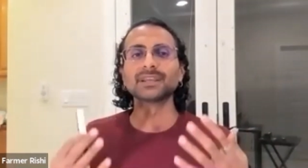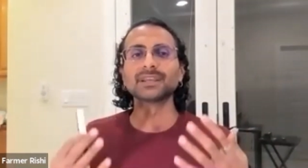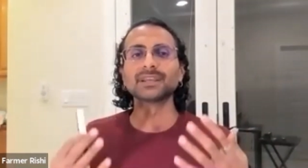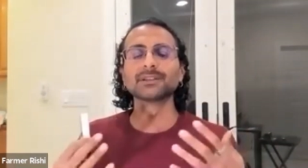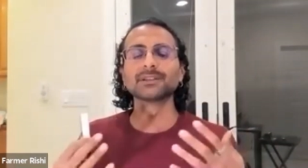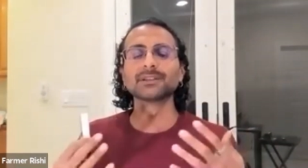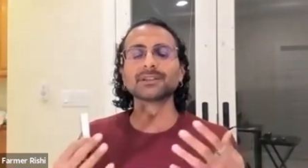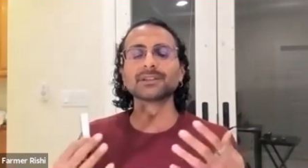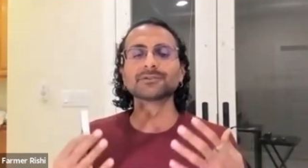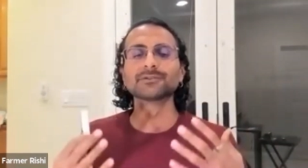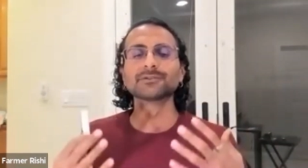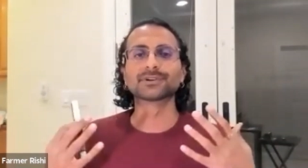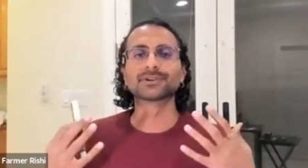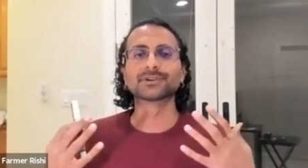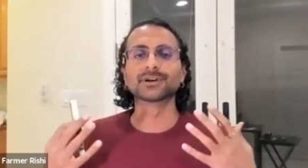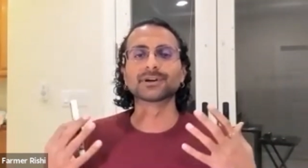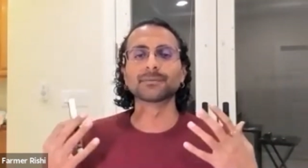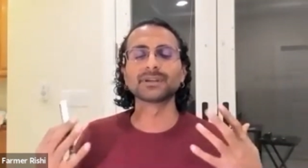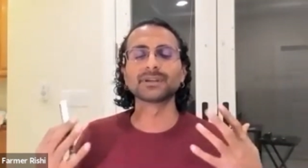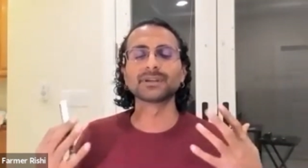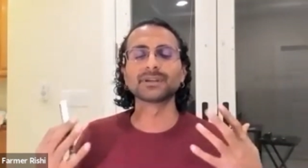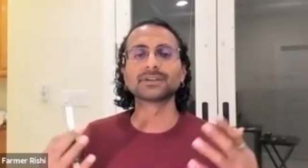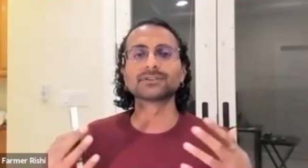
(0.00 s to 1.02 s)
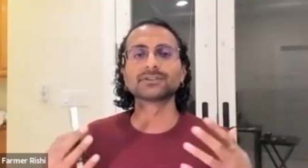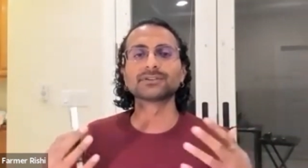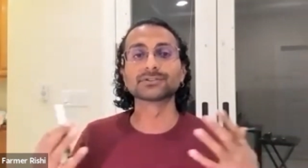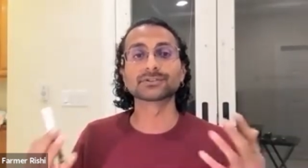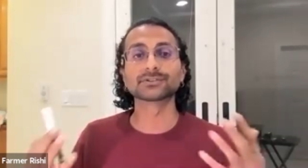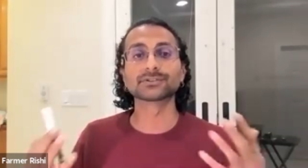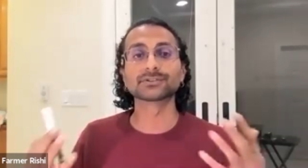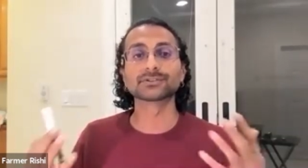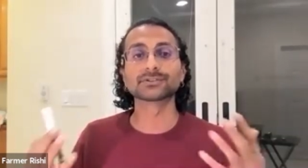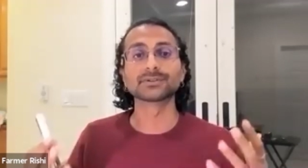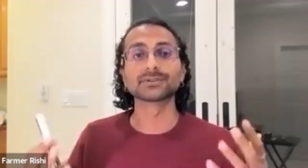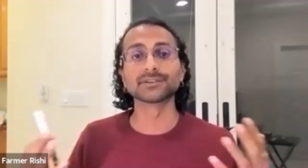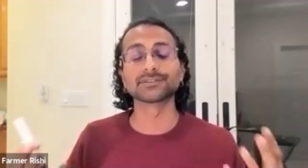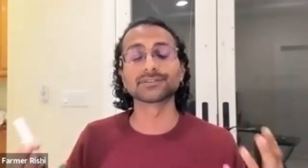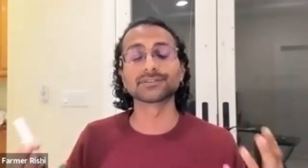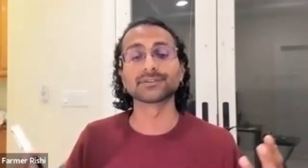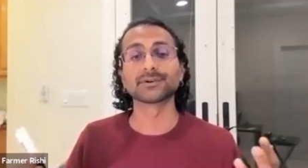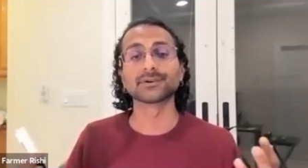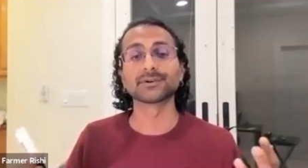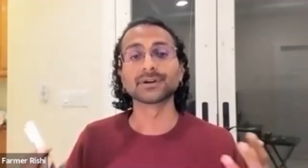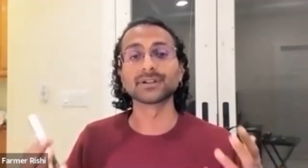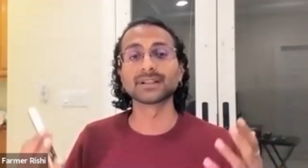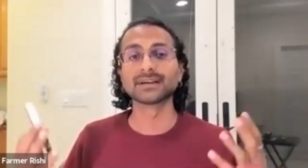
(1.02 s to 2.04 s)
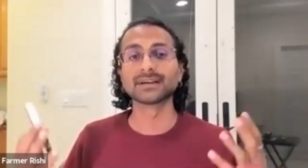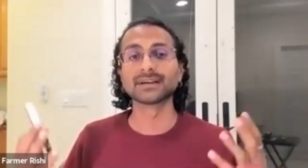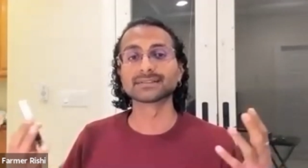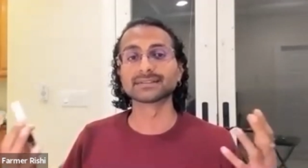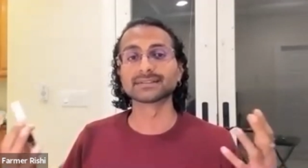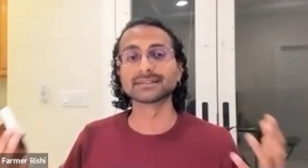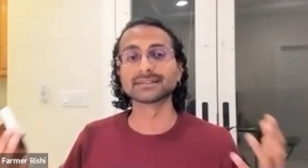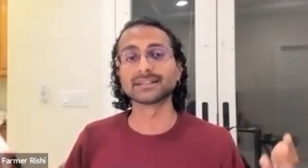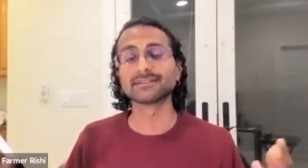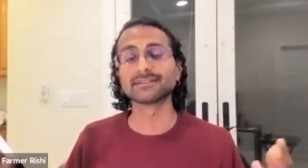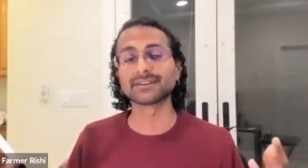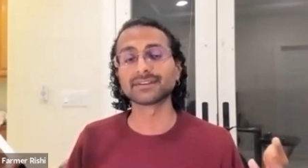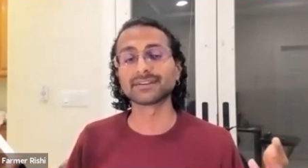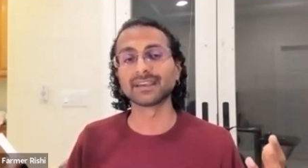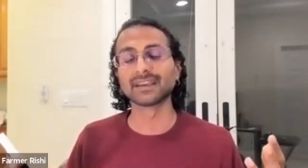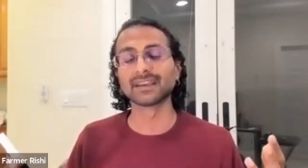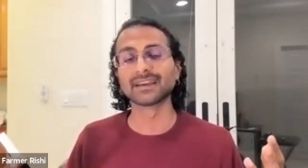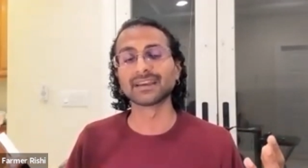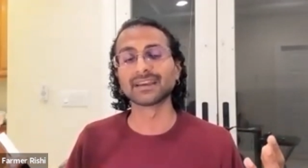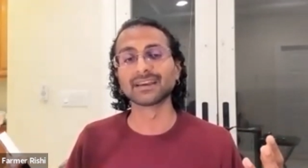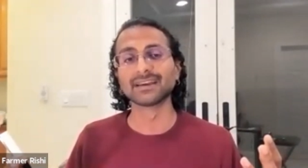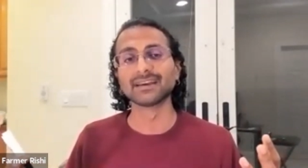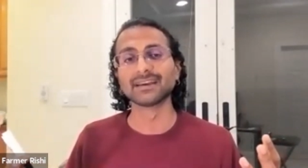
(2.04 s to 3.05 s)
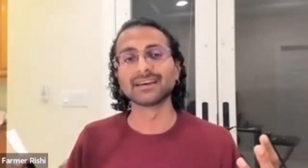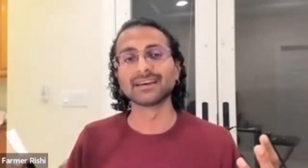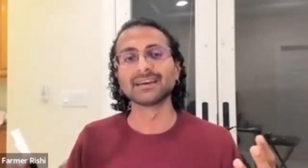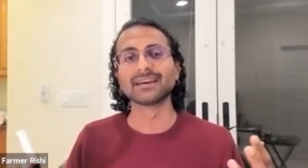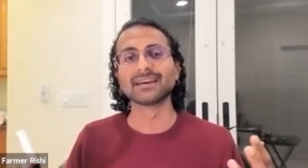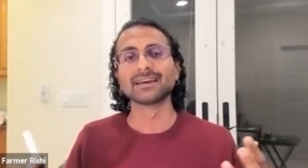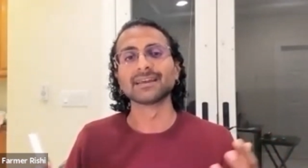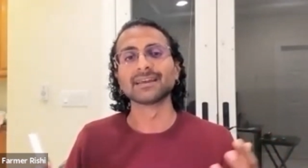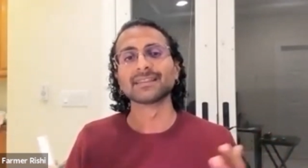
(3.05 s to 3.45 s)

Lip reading: mean for me to treat the soil as living?